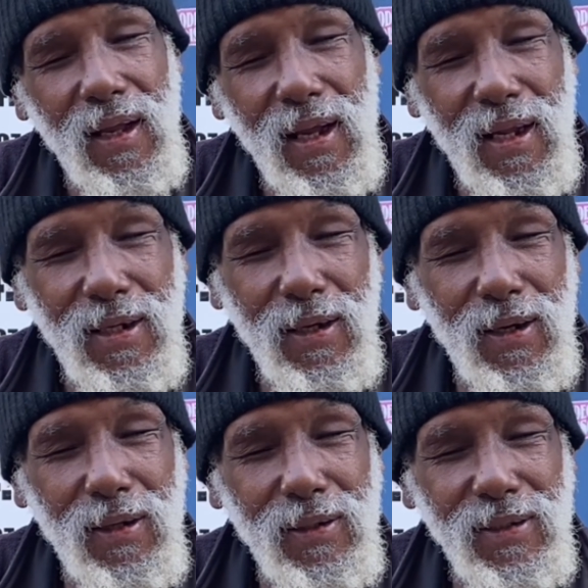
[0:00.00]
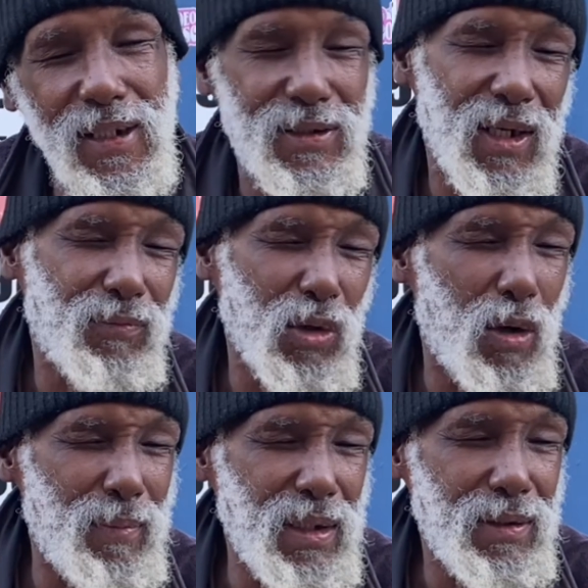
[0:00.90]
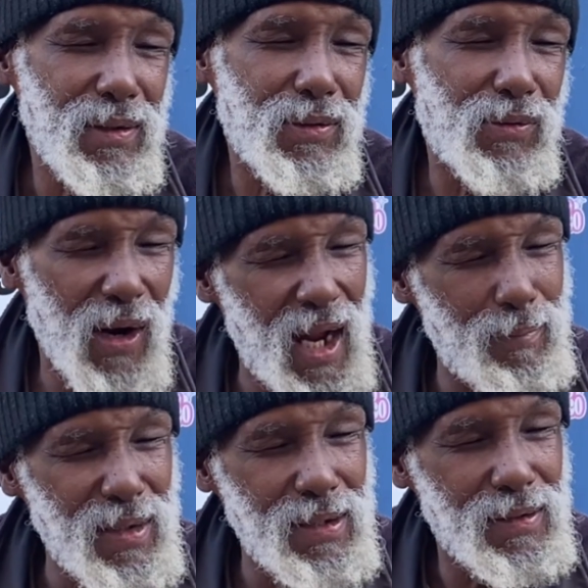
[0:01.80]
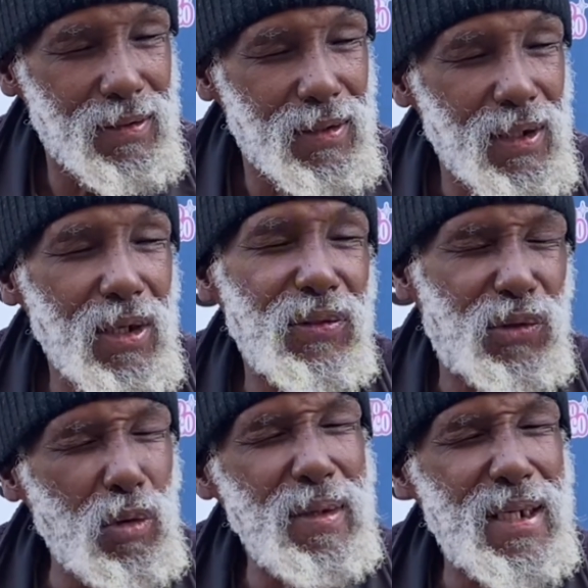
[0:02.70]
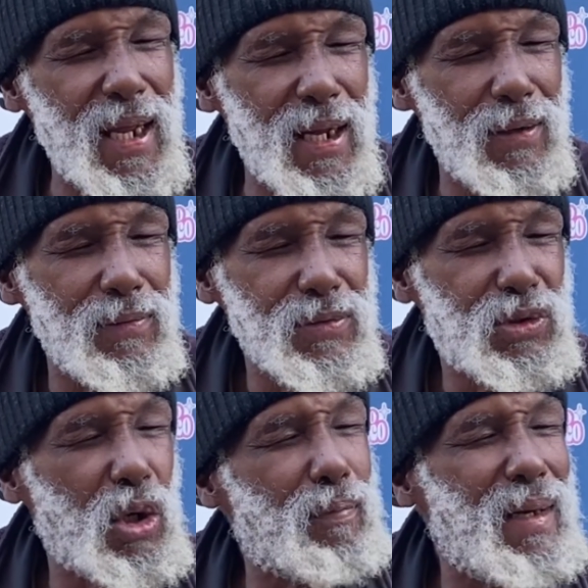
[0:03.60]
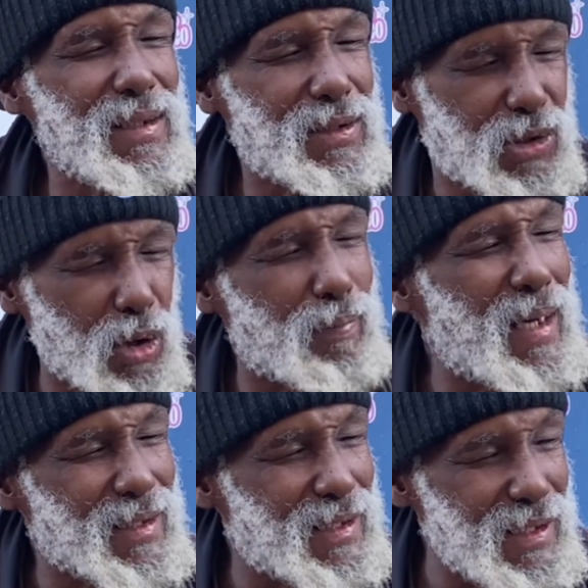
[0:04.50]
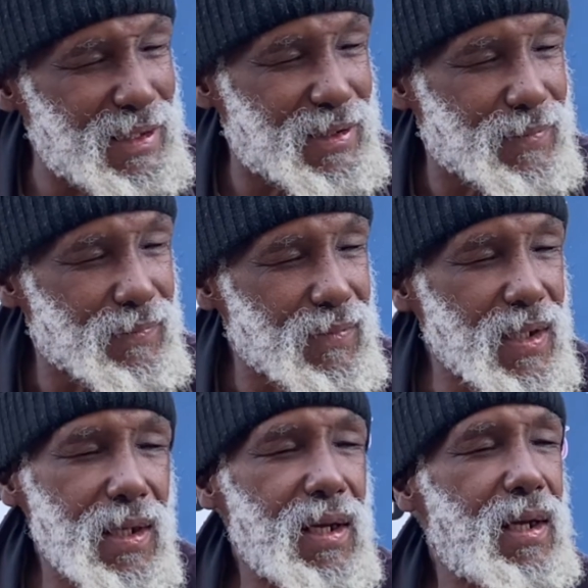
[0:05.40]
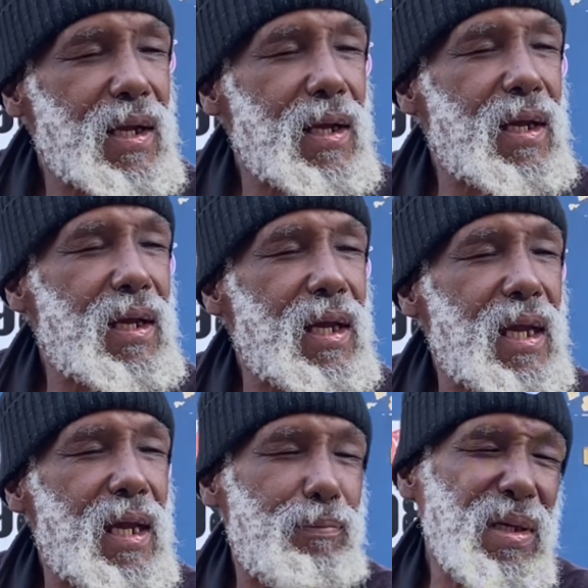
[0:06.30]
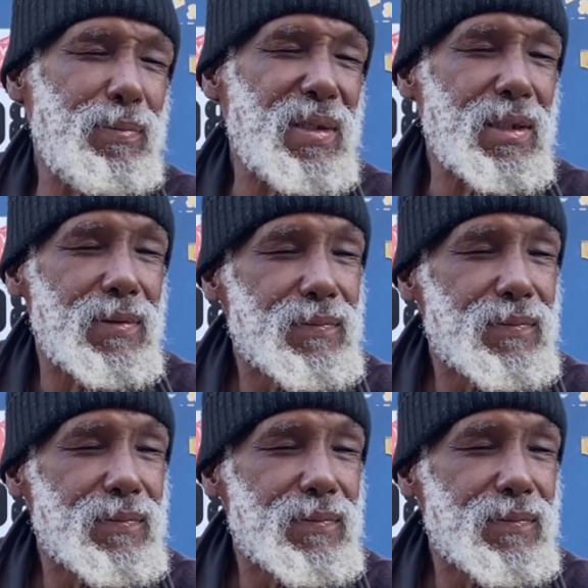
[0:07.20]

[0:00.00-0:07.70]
and uh, they jumped on me, grabbed me, threw me down, took my took my sneaks, mm. and beat me.